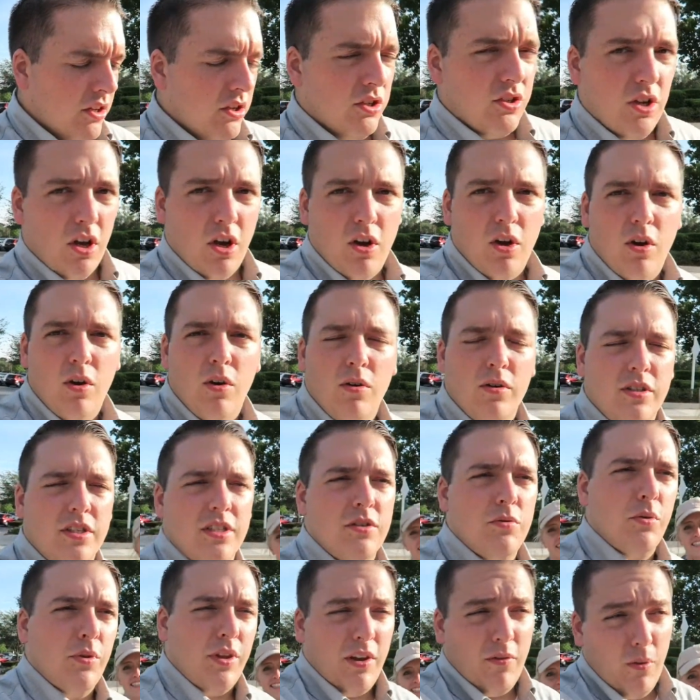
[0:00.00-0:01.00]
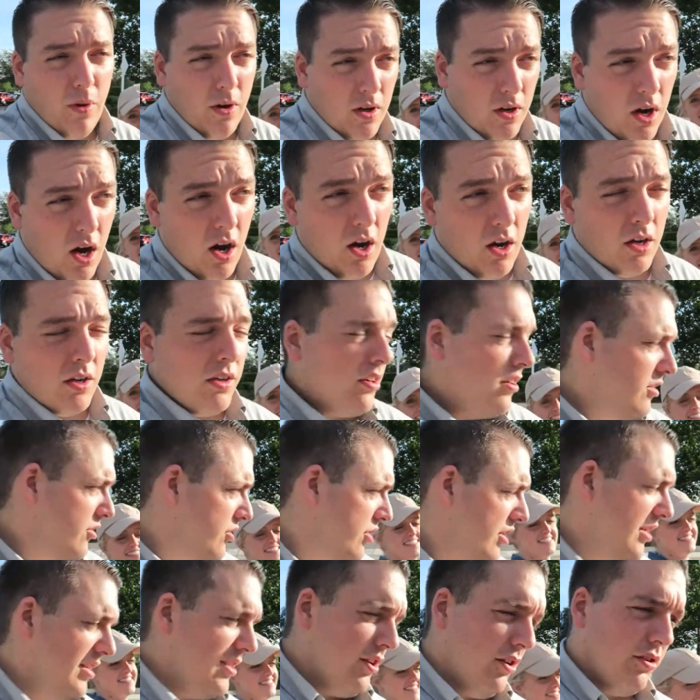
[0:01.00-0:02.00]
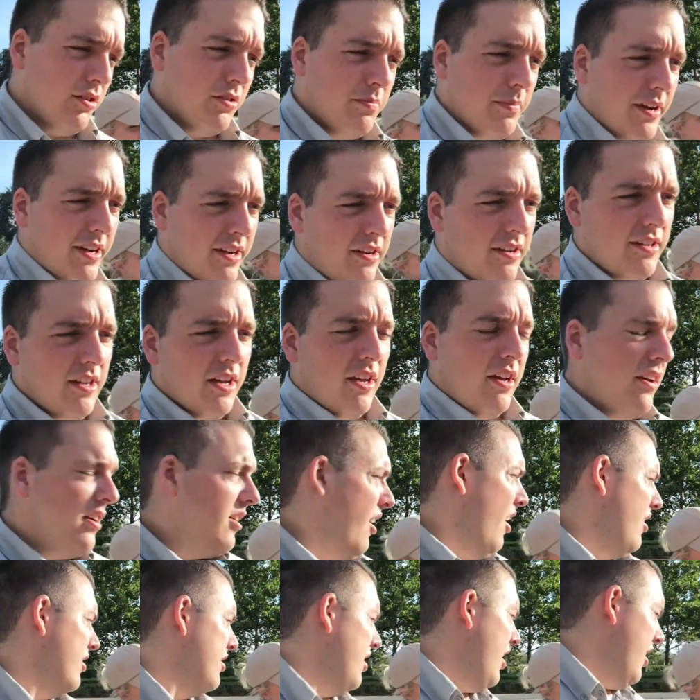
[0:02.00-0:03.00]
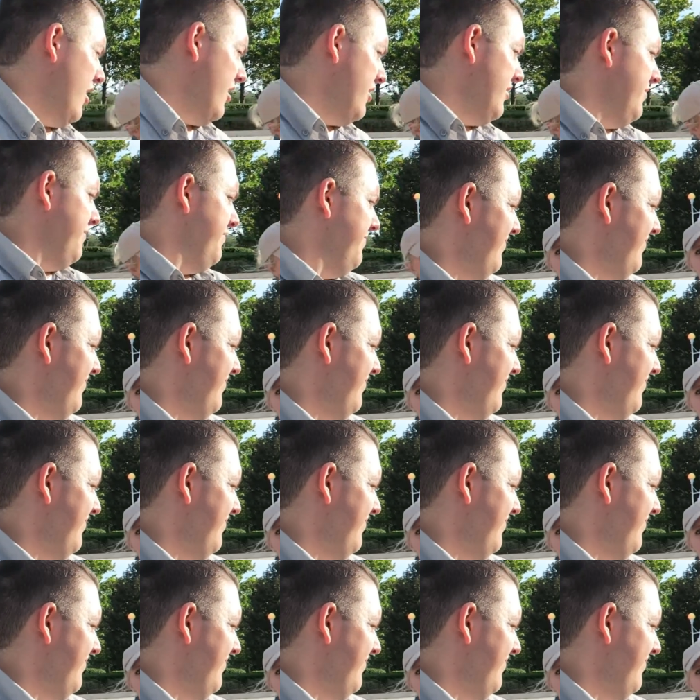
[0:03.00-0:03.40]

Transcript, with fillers: So since we only have one car, she had to use my our car.